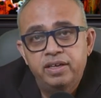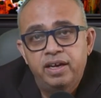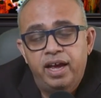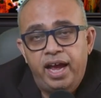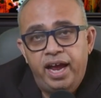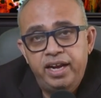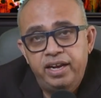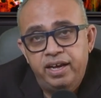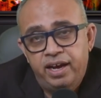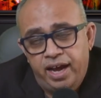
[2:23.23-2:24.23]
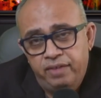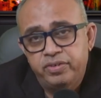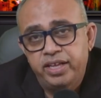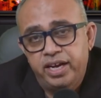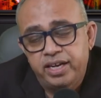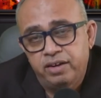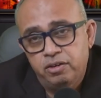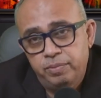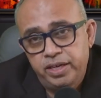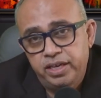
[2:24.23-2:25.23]
And uh, after that, I will
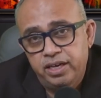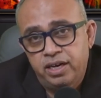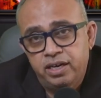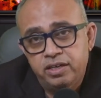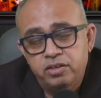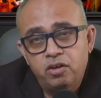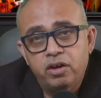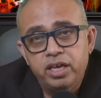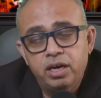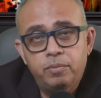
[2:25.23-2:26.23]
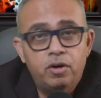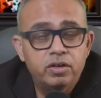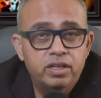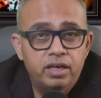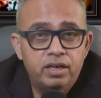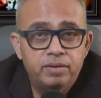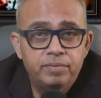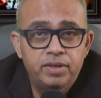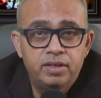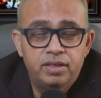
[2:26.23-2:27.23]
be uh, talking about the,
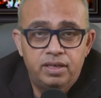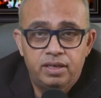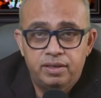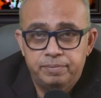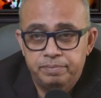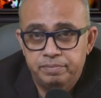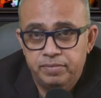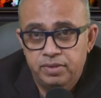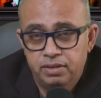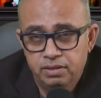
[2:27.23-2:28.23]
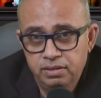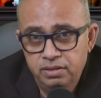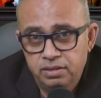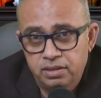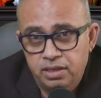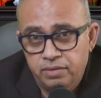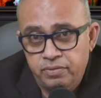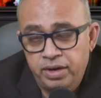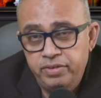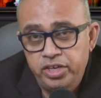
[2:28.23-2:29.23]
um, the
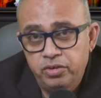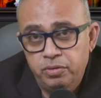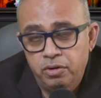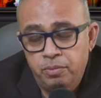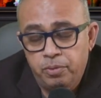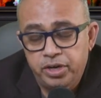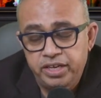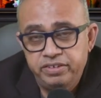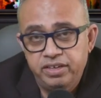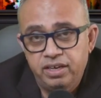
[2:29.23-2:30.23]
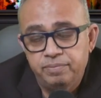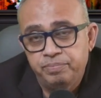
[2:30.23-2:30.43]
revenue uh, potential.